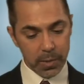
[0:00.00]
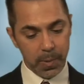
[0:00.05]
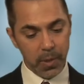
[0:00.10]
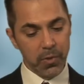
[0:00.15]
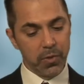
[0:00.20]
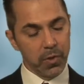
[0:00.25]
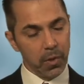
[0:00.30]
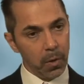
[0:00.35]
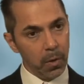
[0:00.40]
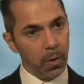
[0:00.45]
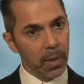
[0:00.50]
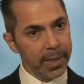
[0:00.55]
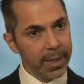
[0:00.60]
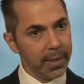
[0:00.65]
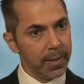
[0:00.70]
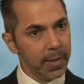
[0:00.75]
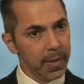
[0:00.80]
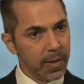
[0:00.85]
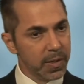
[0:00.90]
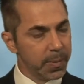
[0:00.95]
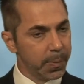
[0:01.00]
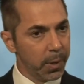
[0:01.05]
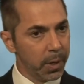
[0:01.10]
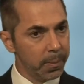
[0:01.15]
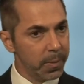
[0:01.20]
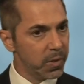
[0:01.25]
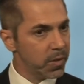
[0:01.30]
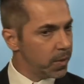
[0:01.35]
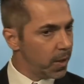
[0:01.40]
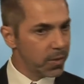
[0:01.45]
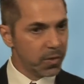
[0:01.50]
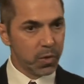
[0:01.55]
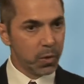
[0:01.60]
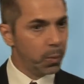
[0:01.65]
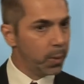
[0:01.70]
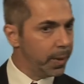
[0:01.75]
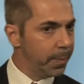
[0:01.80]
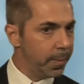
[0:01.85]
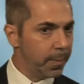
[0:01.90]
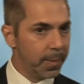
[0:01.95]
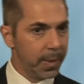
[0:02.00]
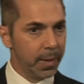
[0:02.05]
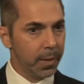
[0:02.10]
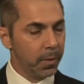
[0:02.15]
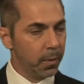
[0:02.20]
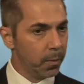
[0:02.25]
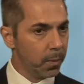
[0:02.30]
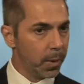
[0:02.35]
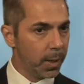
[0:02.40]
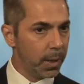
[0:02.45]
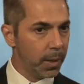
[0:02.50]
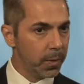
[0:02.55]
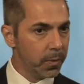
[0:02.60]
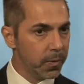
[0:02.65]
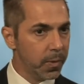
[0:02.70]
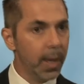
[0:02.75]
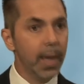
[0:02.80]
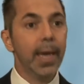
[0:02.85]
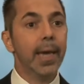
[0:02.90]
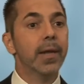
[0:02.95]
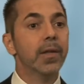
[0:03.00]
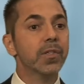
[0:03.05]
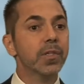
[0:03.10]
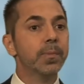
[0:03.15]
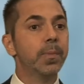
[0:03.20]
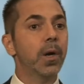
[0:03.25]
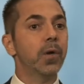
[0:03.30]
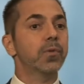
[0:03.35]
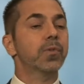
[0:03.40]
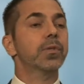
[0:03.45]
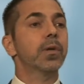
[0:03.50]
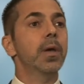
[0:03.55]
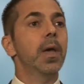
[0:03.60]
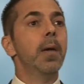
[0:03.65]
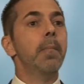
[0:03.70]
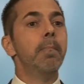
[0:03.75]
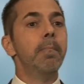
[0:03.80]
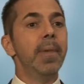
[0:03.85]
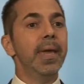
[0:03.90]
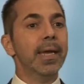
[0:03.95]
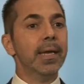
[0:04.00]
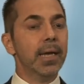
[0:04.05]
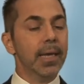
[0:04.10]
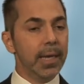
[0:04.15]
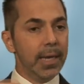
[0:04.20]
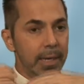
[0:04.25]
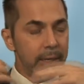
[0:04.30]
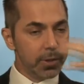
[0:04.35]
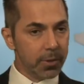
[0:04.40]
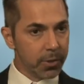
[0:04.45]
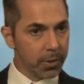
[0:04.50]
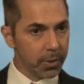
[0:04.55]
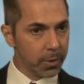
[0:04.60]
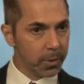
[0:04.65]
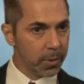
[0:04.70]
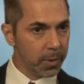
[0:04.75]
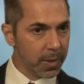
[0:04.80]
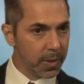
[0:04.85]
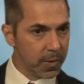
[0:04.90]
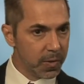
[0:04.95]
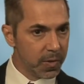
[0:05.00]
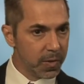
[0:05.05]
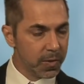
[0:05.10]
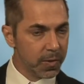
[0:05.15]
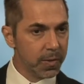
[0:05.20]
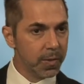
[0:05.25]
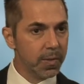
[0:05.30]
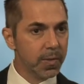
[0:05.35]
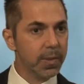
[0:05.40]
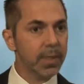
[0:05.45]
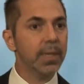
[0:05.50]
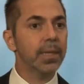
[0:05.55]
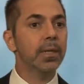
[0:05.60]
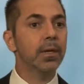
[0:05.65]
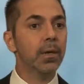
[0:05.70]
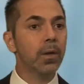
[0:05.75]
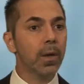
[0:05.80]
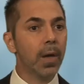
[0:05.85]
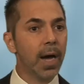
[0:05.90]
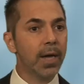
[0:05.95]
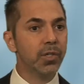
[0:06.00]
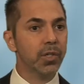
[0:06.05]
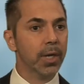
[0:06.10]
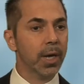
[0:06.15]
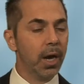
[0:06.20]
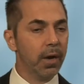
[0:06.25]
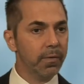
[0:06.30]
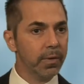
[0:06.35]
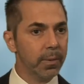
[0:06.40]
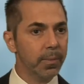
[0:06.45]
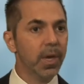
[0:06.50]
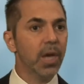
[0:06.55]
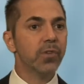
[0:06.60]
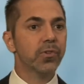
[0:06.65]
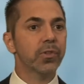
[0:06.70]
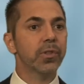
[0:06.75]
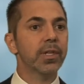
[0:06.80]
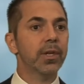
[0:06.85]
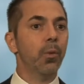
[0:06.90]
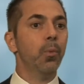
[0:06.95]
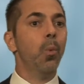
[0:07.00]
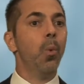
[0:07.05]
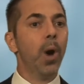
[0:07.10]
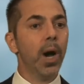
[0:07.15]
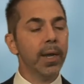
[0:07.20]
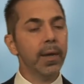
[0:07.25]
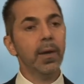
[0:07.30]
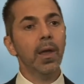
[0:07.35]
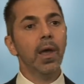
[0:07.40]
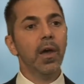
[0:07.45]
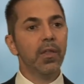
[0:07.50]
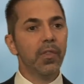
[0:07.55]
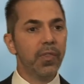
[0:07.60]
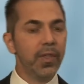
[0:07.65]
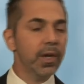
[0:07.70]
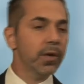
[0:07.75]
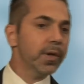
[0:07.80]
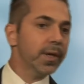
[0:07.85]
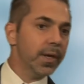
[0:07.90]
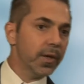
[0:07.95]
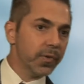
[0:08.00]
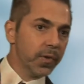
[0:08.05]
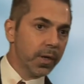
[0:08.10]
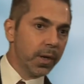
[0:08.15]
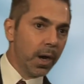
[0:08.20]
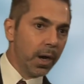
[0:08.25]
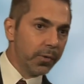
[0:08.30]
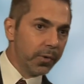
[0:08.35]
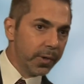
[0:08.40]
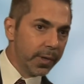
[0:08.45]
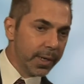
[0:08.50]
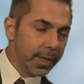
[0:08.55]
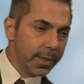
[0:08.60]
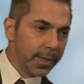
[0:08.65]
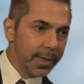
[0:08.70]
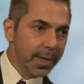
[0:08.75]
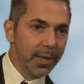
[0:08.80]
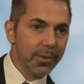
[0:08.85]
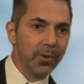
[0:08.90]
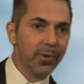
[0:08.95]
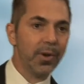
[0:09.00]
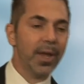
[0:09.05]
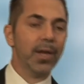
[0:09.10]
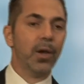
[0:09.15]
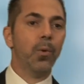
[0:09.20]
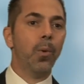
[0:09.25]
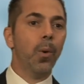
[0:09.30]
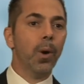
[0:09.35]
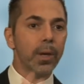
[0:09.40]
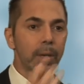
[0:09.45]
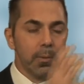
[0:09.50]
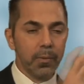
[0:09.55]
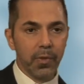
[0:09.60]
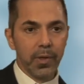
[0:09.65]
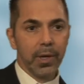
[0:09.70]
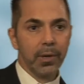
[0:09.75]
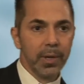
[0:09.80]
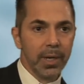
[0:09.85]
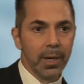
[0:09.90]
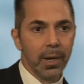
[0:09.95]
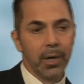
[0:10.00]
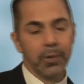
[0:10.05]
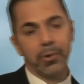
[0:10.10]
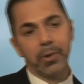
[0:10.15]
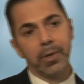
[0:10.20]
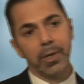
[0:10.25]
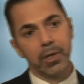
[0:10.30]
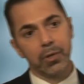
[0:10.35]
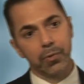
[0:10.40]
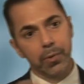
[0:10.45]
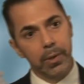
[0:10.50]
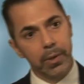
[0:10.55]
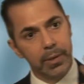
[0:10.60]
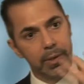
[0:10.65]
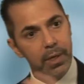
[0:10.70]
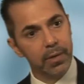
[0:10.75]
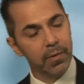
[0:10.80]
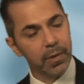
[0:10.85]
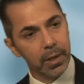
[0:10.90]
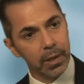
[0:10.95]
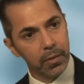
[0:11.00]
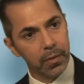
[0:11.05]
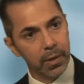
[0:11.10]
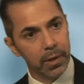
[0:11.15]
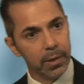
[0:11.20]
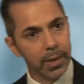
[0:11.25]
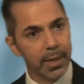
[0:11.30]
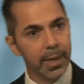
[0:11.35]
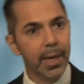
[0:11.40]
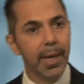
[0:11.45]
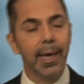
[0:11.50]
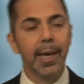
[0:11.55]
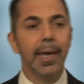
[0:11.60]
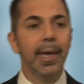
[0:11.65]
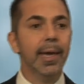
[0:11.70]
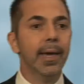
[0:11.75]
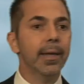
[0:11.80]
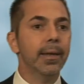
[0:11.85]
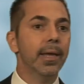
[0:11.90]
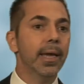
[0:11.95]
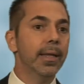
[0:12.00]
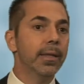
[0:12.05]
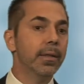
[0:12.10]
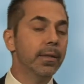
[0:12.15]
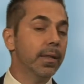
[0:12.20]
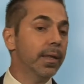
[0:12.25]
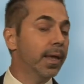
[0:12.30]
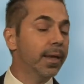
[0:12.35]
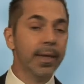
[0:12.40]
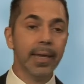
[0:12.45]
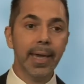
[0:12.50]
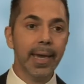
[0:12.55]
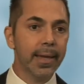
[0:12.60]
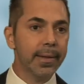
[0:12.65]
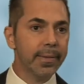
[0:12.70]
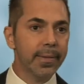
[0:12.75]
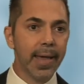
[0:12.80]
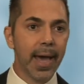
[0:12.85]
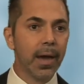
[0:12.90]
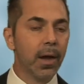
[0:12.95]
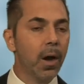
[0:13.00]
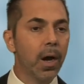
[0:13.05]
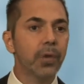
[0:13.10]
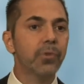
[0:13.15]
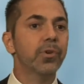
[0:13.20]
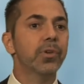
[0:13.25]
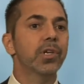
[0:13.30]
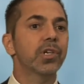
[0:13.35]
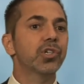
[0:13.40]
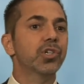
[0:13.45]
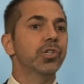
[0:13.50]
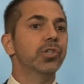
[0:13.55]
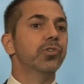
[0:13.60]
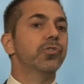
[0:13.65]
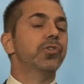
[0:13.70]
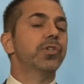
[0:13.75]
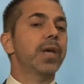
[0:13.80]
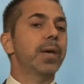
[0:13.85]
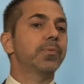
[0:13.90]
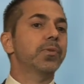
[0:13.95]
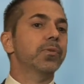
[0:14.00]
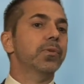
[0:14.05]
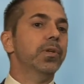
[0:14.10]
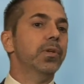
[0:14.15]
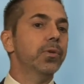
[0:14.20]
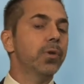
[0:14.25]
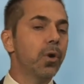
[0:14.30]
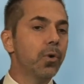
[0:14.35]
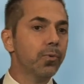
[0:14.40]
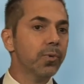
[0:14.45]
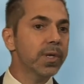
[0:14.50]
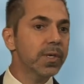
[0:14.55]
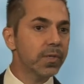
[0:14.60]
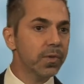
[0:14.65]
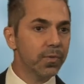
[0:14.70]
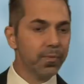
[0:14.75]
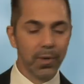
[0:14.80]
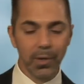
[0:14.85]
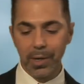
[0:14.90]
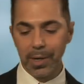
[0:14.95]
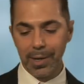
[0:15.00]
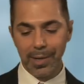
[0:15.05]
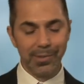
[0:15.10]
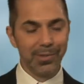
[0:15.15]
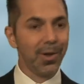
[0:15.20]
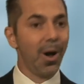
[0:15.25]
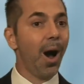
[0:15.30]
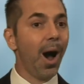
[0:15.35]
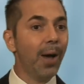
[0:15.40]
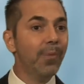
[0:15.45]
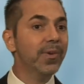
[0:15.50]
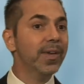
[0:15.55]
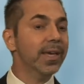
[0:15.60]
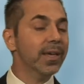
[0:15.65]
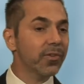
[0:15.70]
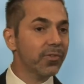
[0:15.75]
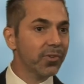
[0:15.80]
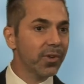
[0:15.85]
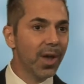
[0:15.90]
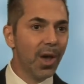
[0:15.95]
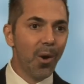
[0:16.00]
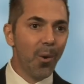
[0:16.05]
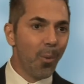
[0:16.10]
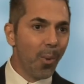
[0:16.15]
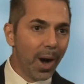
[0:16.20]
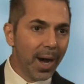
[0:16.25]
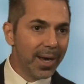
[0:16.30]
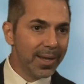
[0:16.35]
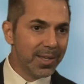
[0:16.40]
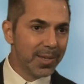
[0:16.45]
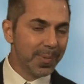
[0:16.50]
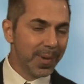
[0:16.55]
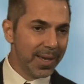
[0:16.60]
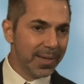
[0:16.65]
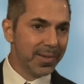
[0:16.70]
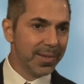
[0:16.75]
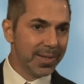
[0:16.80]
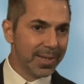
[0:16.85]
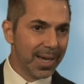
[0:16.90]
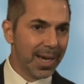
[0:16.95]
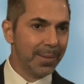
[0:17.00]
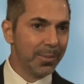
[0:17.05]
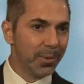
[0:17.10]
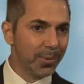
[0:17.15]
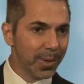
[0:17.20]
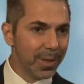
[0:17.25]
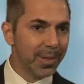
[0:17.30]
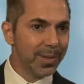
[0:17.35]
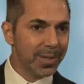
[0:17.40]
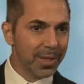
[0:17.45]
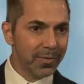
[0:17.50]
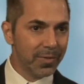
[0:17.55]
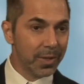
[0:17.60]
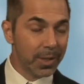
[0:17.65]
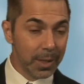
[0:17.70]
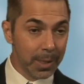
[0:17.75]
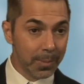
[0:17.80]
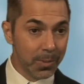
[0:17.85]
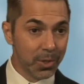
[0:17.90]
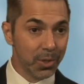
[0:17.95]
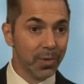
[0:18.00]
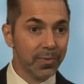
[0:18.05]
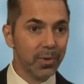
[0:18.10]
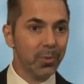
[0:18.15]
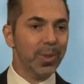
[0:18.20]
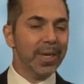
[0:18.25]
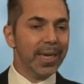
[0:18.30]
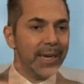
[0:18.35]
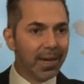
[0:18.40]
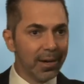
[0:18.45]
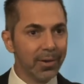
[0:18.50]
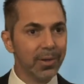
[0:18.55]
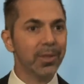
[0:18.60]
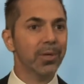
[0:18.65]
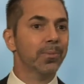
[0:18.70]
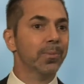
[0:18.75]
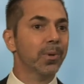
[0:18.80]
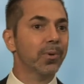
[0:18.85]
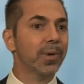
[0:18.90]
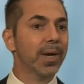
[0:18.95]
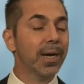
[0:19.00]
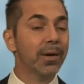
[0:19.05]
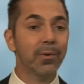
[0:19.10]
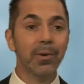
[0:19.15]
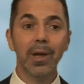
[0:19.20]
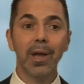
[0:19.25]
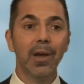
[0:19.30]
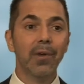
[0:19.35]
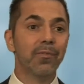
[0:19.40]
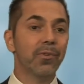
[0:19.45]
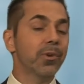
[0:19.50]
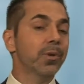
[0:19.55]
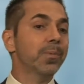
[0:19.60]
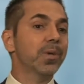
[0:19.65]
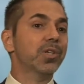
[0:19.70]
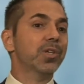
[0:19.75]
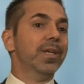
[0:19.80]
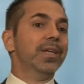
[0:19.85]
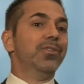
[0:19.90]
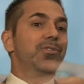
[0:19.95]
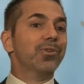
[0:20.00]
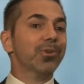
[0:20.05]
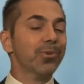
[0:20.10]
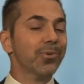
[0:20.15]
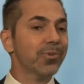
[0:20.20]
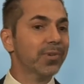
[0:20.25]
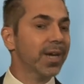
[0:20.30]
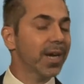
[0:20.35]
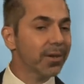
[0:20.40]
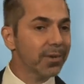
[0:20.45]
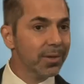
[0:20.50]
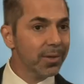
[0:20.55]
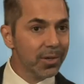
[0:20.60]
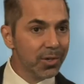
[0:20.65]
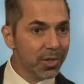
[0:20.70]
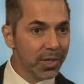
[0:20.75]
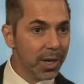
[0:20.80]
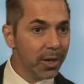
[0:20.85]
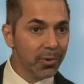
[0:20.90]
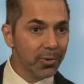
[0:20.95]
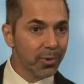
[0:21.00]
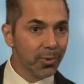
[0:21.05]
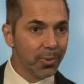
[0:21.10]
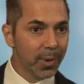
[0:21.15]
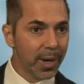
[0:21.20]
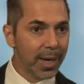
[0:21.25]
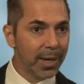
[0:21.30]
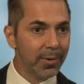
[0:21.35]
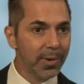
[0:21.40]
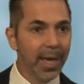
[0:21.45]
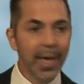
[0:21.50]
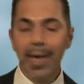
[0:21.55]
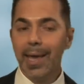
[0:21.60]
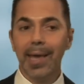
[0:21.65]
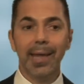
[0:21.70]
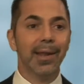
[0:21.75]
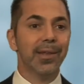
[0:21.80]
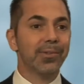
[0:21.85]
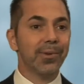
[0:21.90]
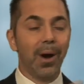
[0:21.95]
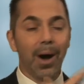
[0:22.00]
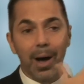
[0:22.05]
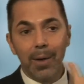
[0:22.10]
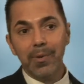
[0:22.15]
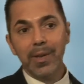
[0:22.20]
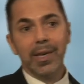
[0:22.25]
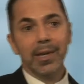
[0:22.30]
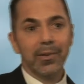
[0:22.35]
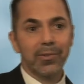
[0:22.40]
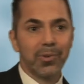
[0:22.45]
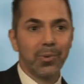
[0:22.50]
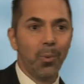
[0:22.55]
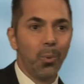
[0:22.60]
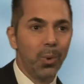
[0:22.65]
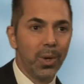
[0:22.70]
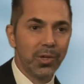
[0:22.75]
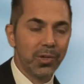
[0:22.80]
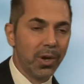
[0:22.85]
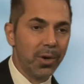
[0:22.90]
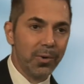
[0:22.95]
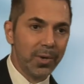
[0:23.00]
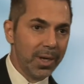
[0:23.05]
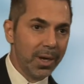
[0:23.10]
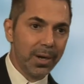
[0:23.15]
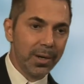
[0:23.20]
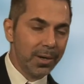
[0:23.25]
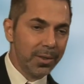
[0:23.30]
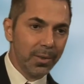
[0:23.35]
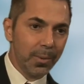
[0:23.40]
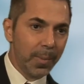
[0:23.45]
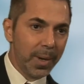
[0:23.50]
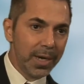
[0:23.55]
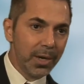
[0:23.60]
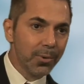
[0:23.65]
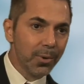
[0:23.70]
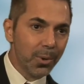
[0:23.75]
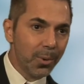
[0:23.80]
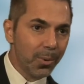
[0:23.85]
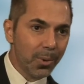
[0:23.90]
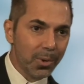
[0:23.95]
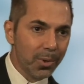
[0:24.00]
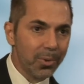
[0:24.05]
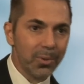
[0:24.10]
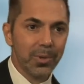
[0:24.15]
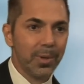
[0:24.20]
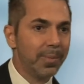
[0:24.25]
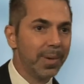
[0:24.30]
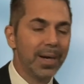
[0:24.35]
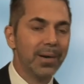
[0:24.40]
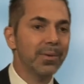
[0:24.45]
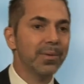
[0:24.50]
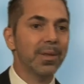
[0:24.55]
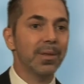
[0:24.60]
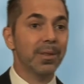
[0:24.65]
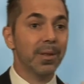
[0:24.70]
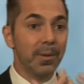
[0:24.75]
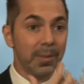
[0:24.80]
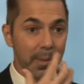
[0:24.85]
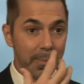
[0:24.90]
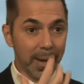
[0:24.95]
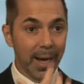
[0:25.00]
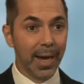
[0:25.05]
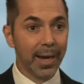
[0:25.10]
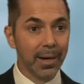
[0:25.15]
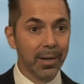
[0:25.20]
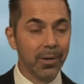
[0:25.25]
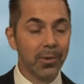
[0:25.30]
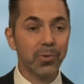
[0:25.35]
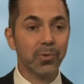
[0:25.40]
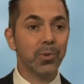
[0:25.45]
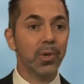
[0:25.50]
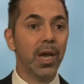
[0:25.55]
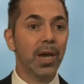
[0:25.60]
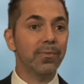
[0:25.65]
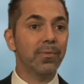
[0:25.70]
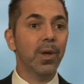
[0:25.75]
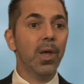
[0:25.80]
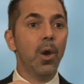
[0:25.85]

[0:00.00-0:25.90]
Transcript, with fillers: supposed to look at the experiments, not sweep them under the rugs, and it's supposed to make internal consistency, logic of them, so that that one theory doesn't contradict the other, like quantum theory contradicts relativity theory. And, and, and again, that contradiction, there is absolutely no reason for it. It's obvious why space and time are relative to the observer. We carry them around very much like turtles carry their shells around. And it's obvious what's going on in the micro world about the, the, the particles. We have